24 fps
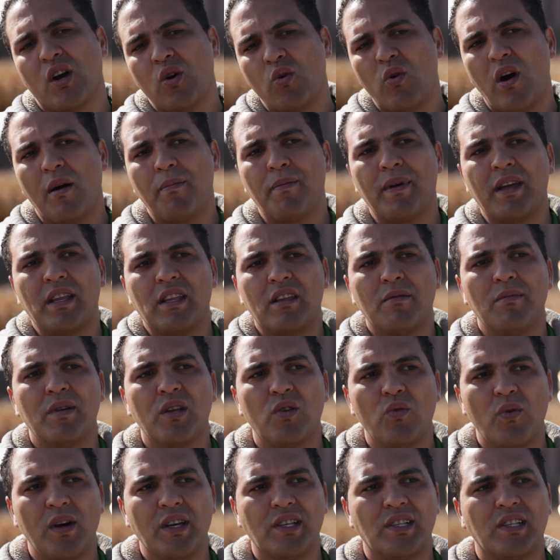co-op in the
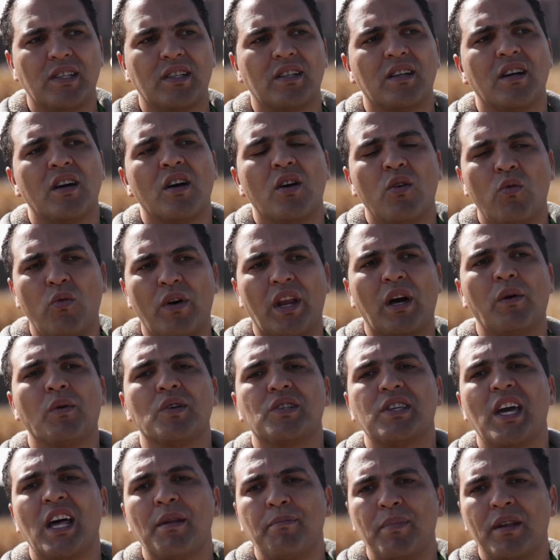Midwest, where I
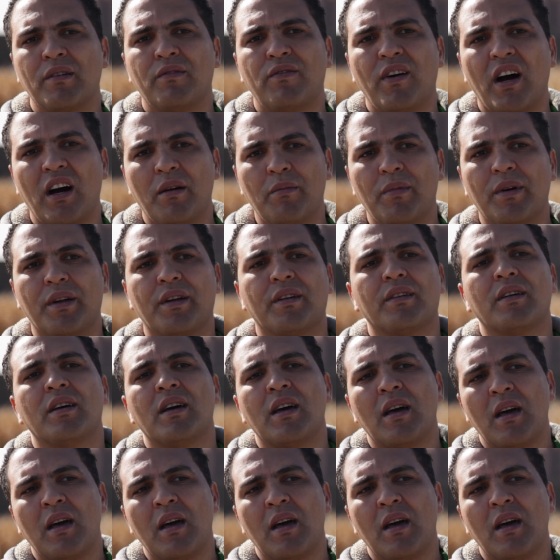was helping farmers,